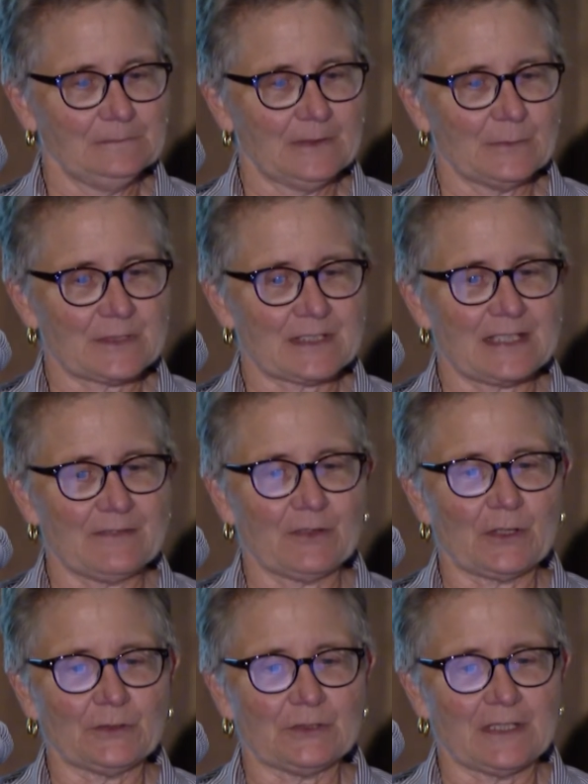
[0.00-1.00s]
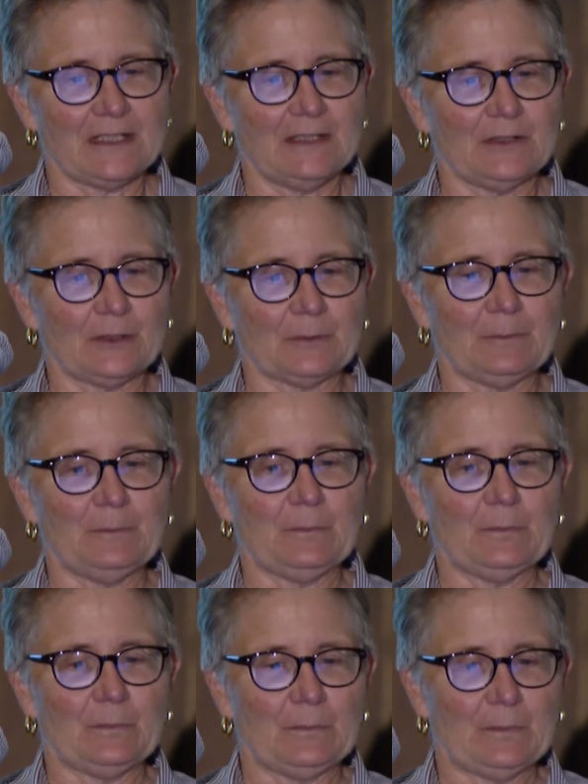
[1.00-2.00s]
It was difficult to hear,
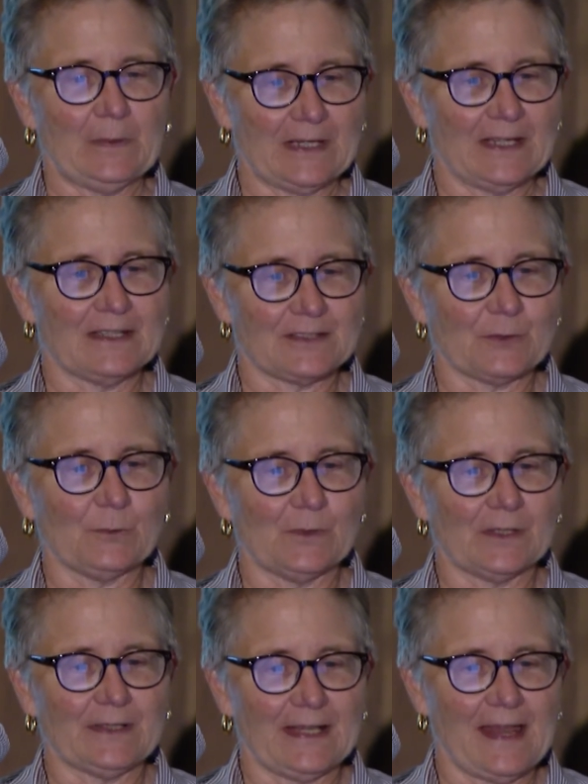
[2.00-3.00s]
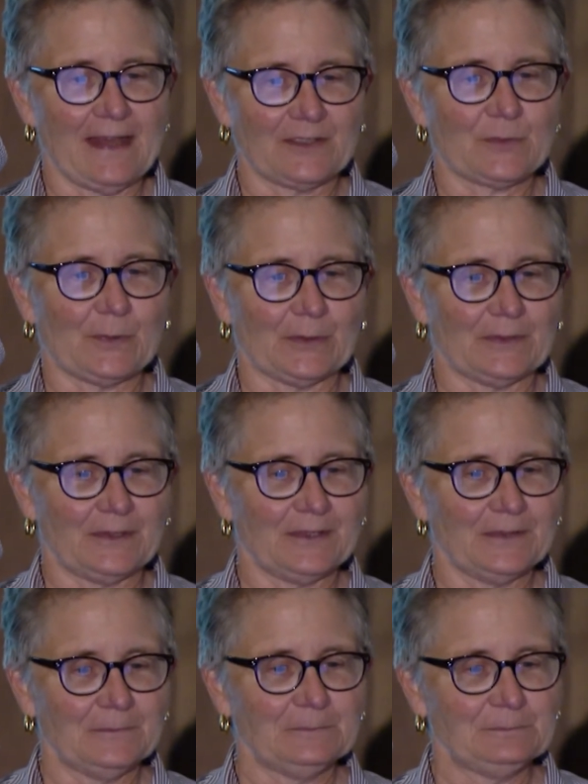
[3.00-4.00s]
but he is a world expert.